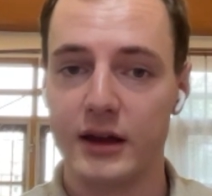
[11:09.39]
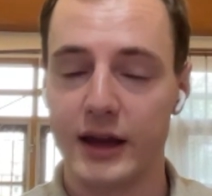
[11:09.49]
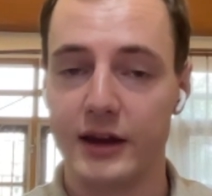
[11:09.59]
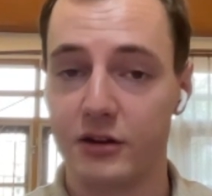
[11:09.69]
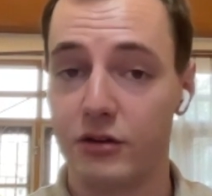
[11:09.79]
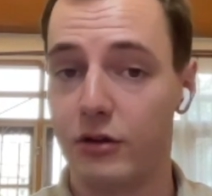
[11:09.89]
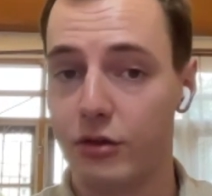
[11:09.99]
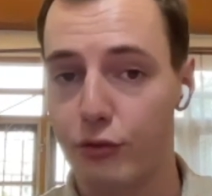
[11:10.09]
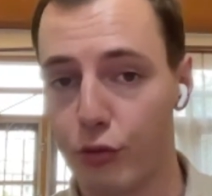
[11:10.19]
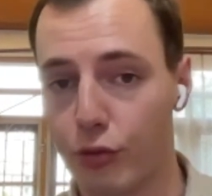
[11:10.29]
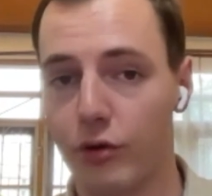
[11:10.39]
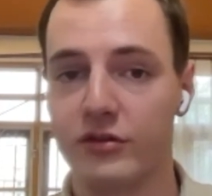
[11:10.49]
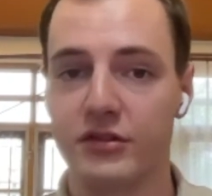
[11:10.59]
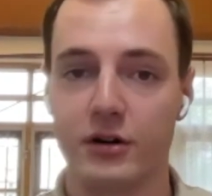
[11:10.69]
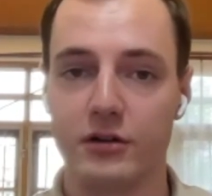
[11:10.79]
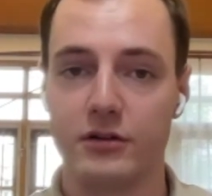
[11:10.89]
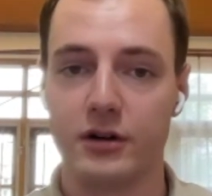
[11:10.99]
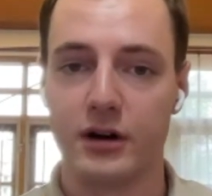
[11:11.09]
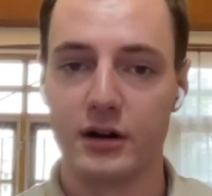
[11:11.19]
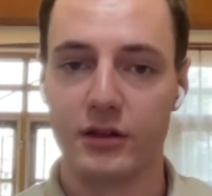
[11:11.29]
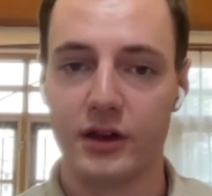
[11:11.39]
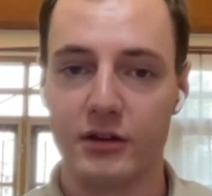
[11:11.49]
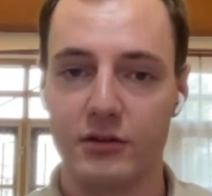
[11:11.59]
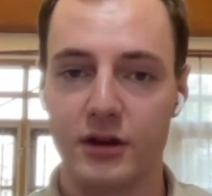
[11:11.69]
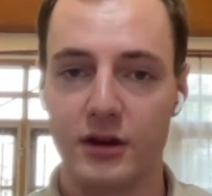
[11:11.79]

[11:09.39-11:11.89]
get it through so that